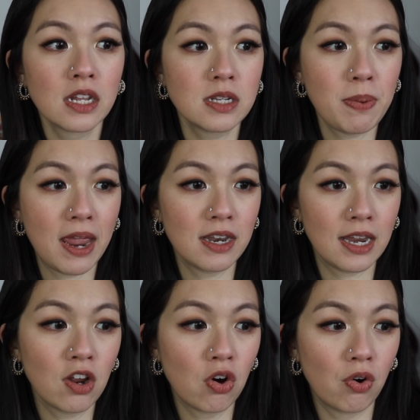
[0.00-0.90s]

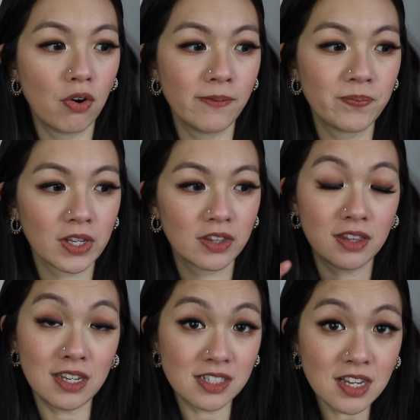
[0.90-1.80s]
depending on the
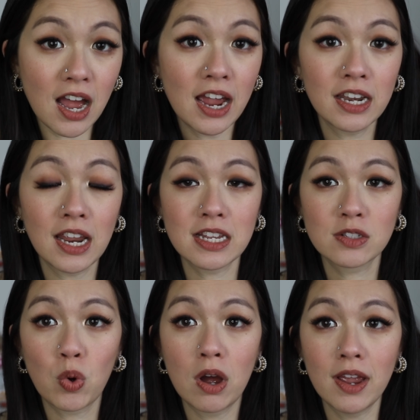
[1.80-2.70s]
design
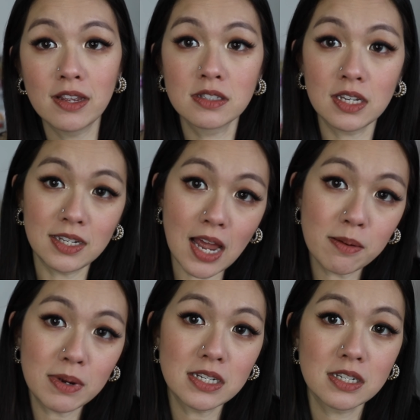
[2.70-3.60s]
as well as the
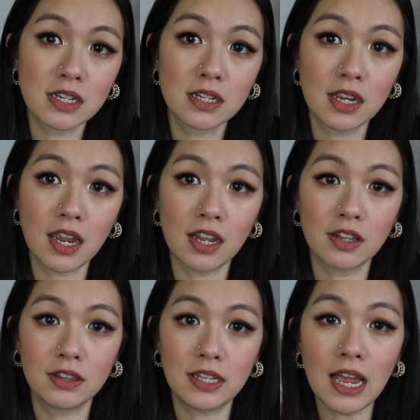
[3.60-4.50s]
diameter
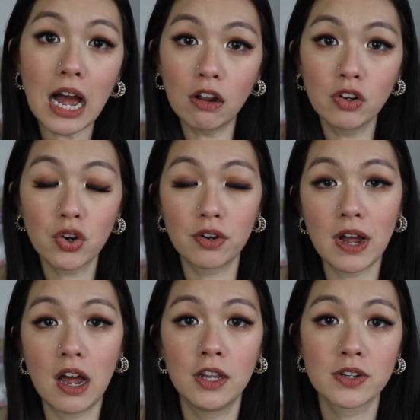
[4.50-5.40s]
and the outlook of
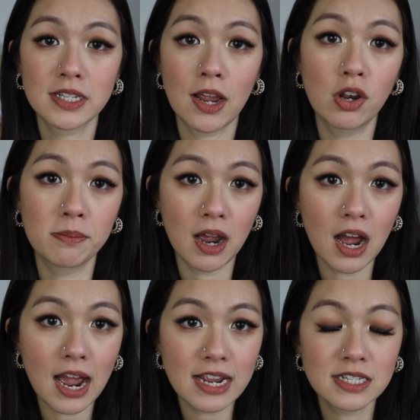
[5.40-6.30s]
how it looks like on my
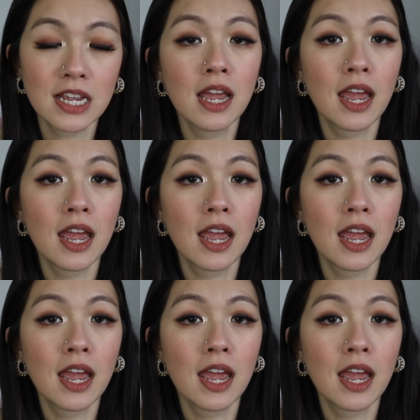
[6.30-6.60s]
eyes.